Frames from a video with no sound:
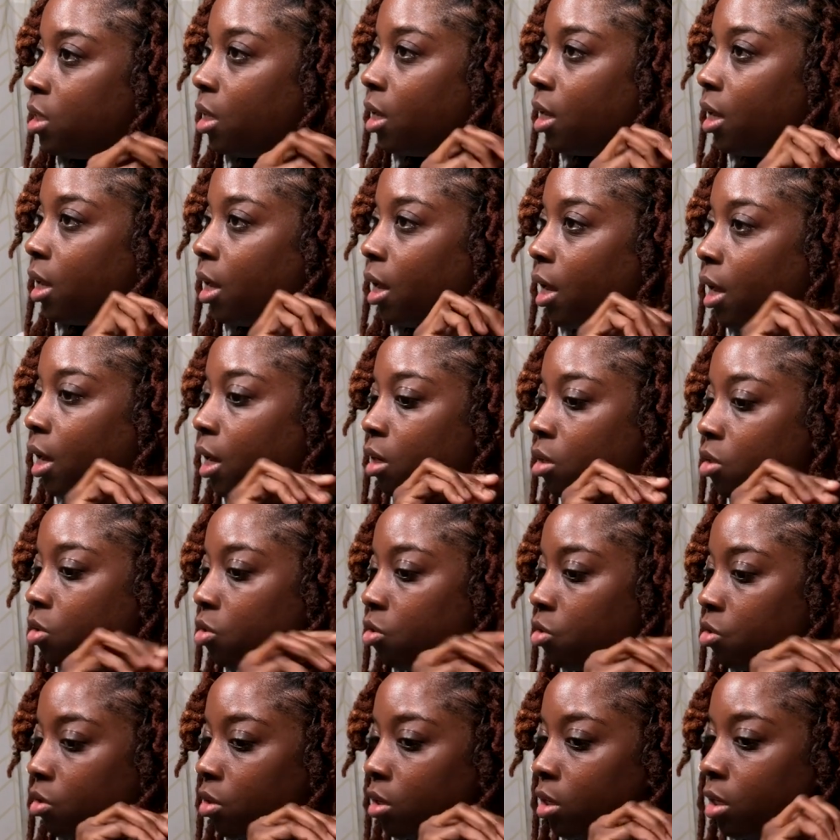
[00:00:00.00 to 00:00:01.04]
like
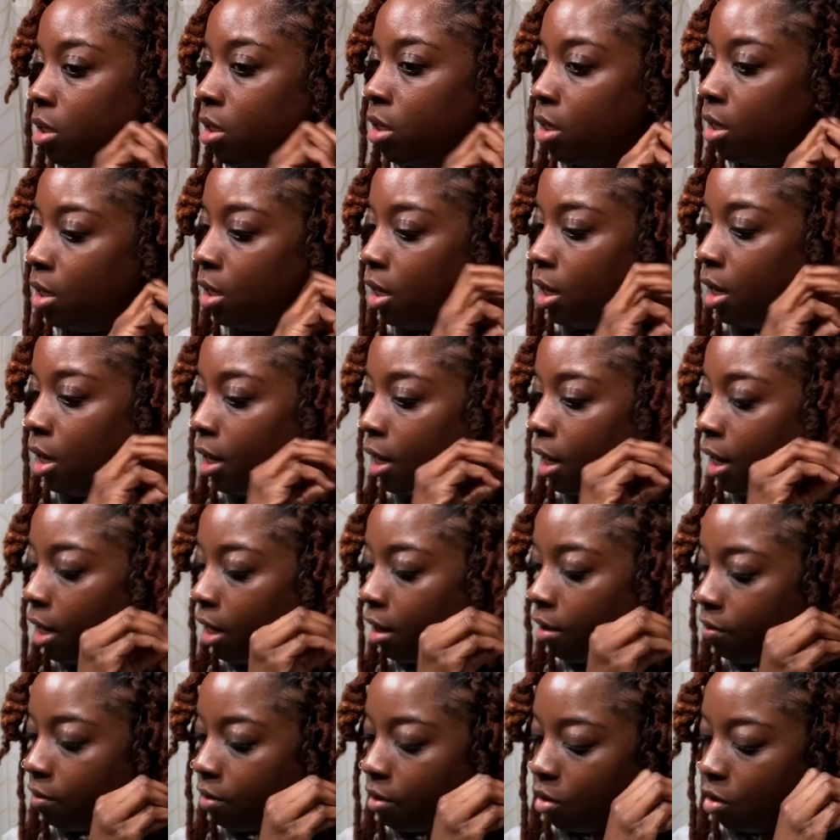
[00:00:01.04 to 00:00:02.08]
extra, and I
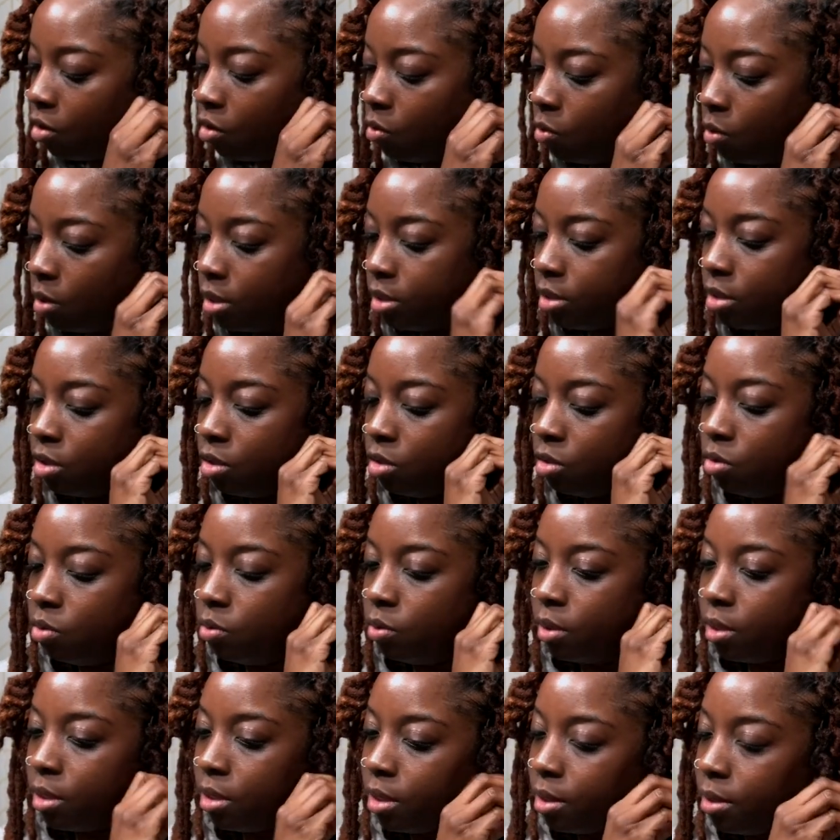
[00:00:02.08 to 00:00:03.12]
never know what to do
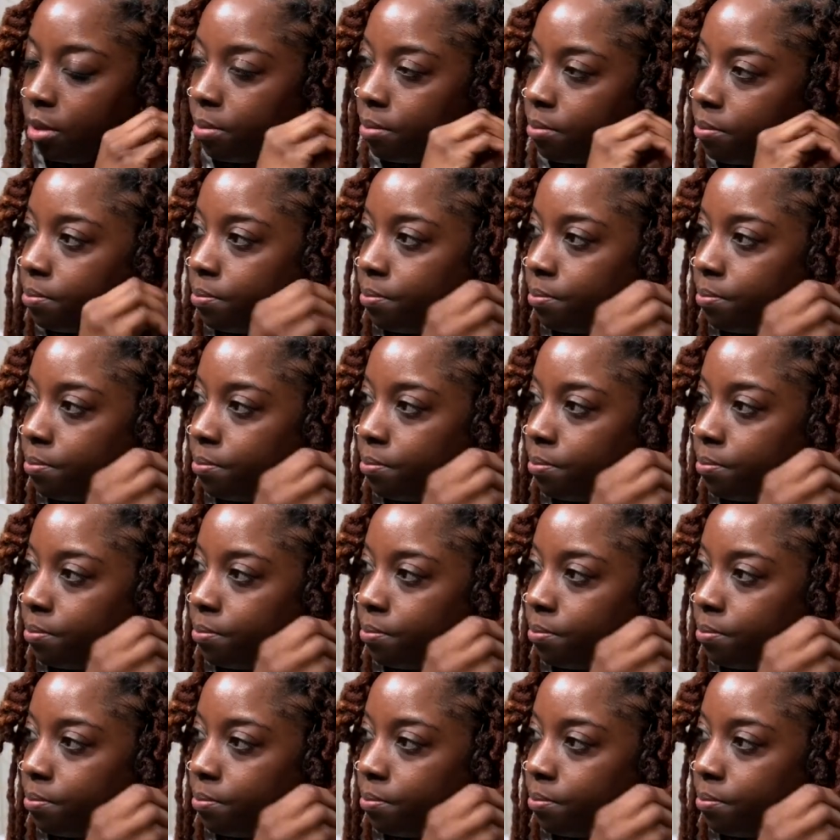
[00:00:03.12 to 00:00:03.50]
with it.